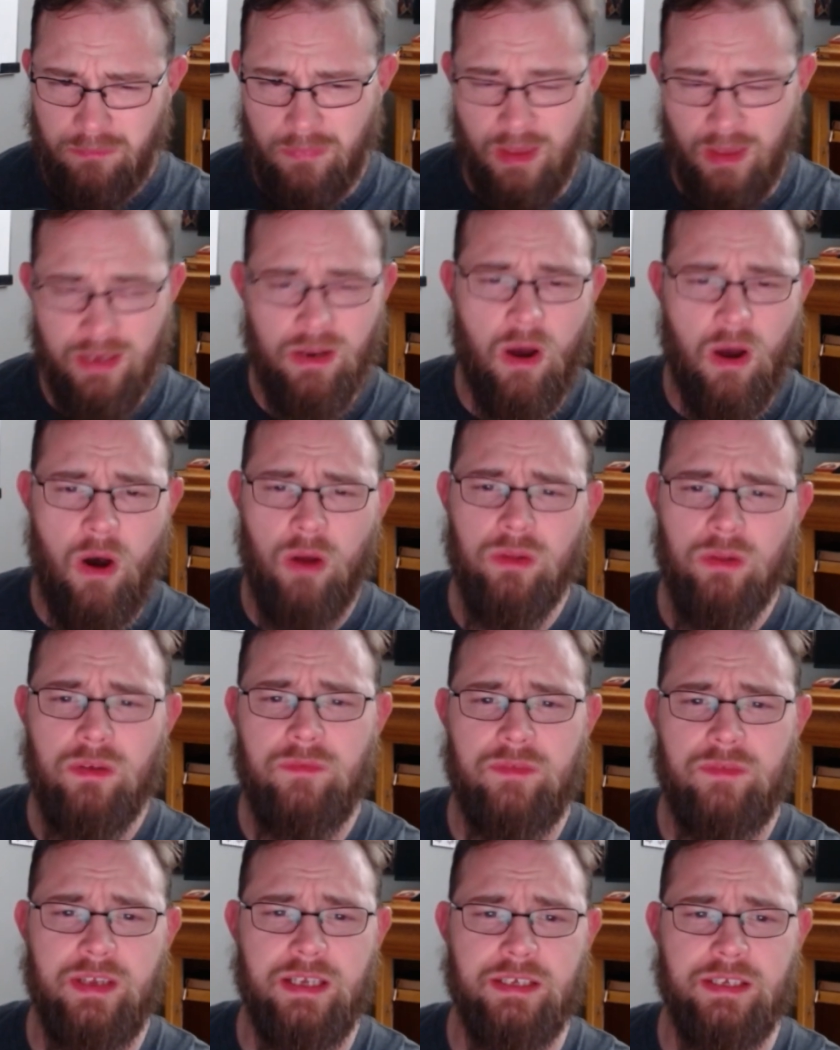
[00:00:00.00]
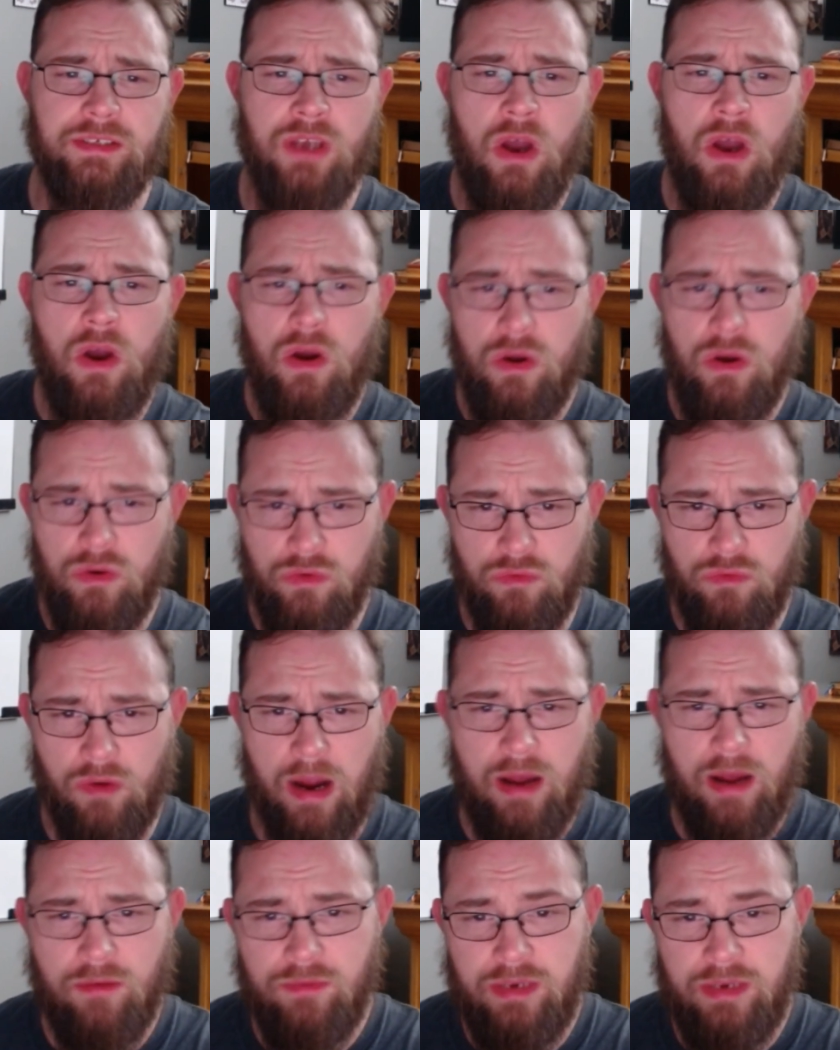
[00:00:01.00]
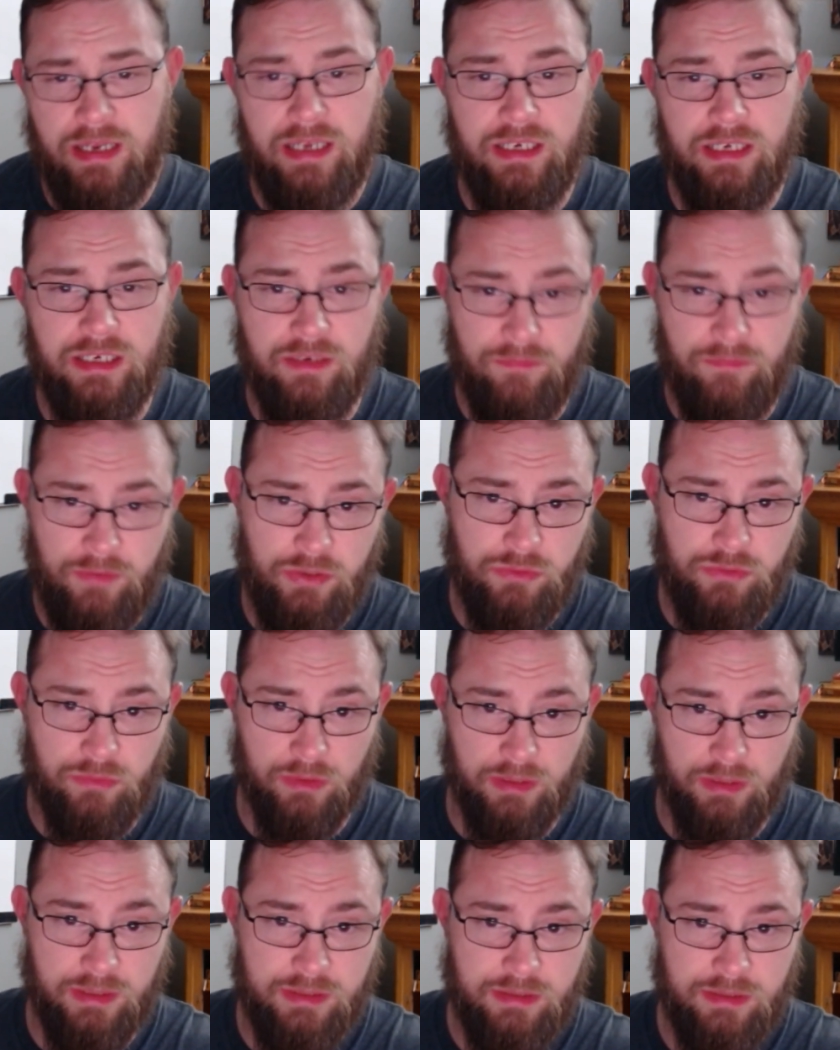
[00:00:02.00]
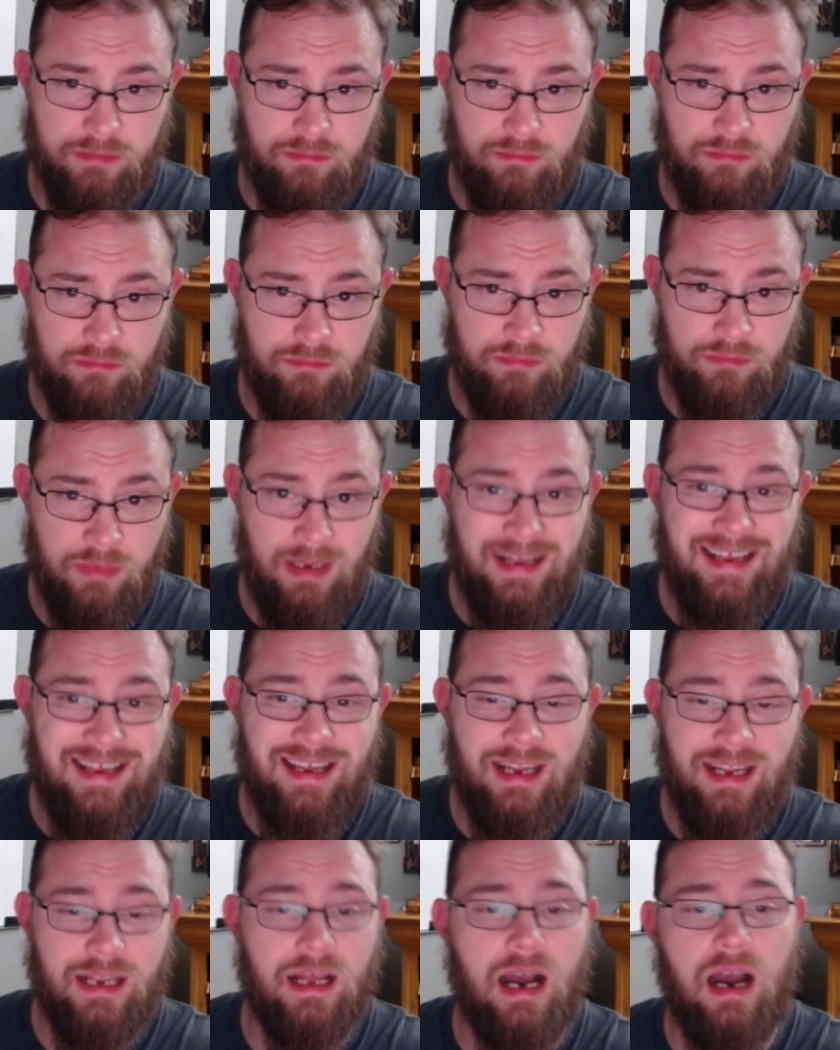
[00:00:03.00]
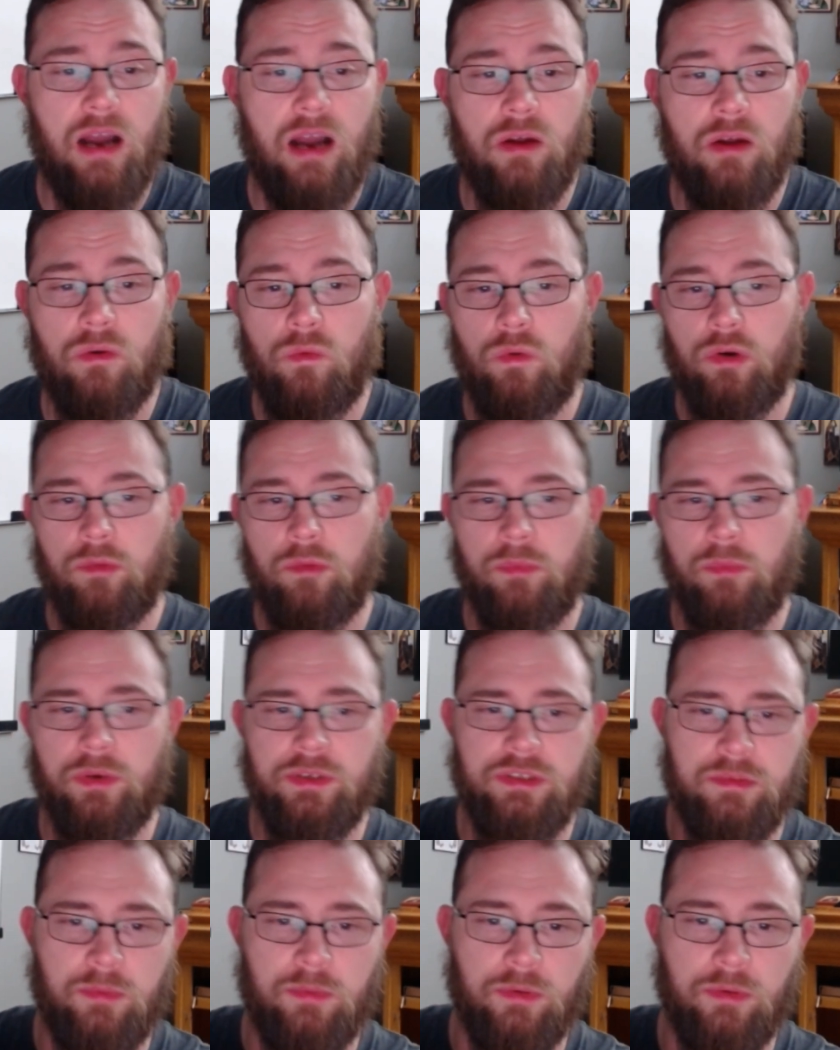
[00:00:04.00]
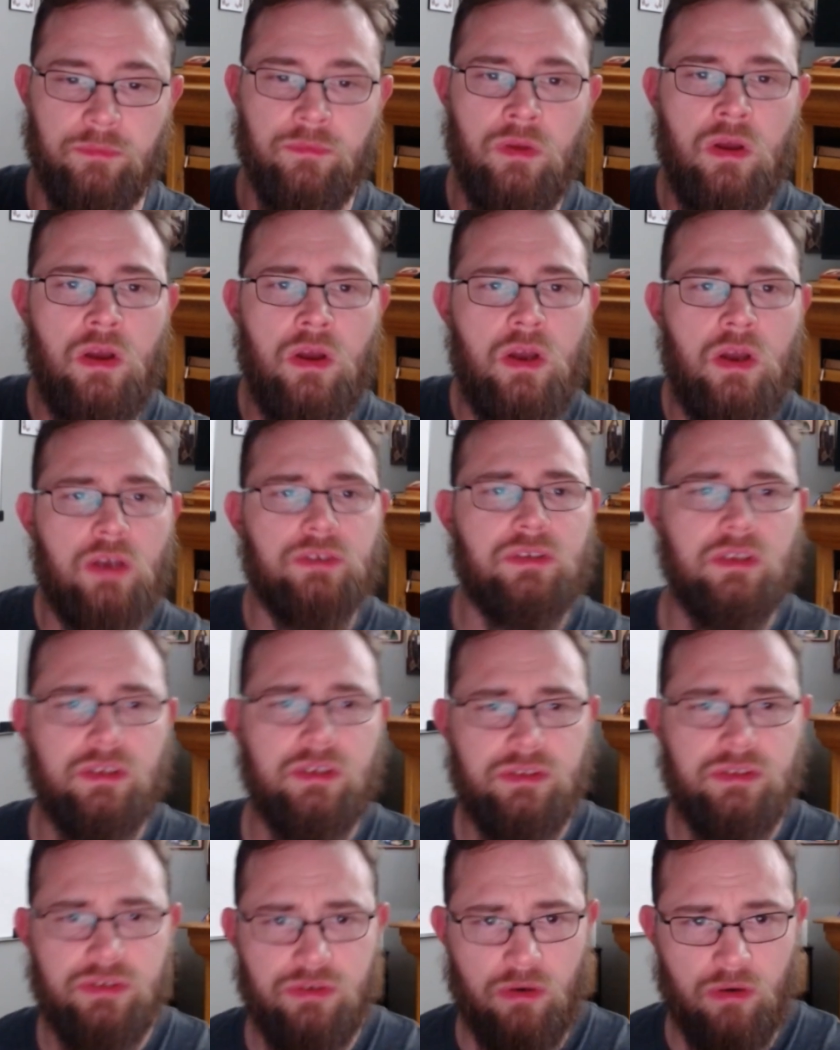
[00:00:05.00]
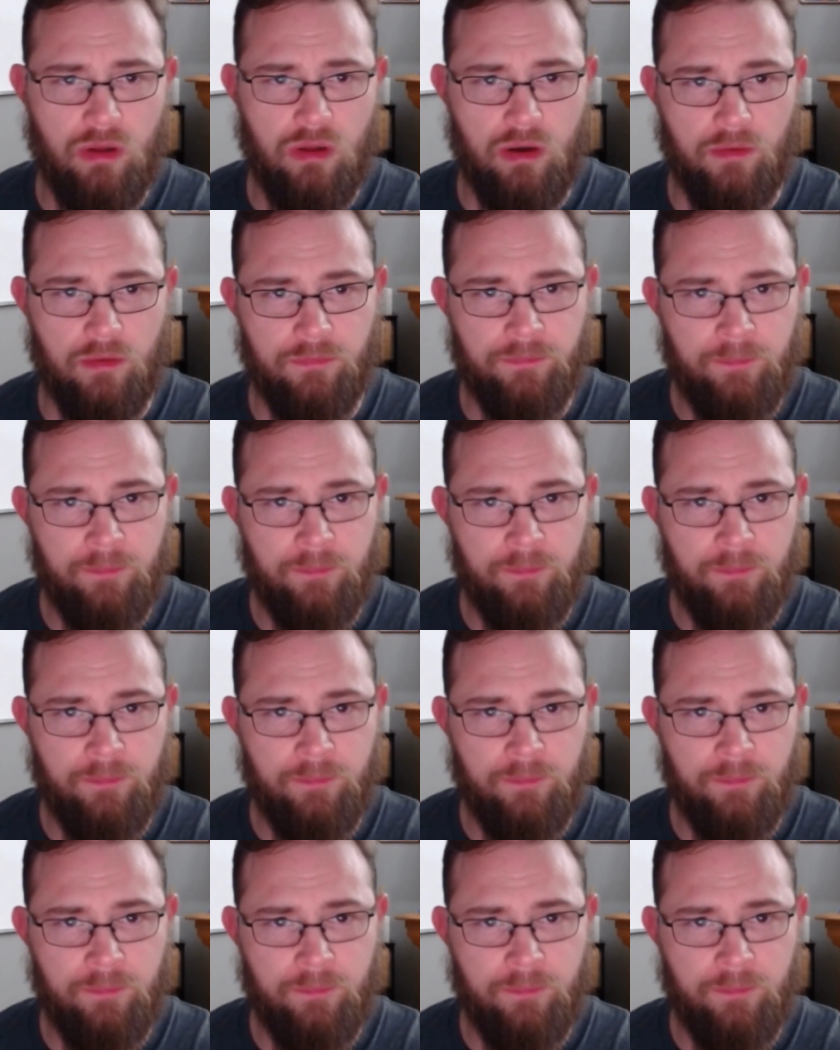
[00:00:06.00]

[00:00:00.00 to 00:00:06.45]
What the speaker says: And all of these who ground individualism in a higher order principle. So let's start off.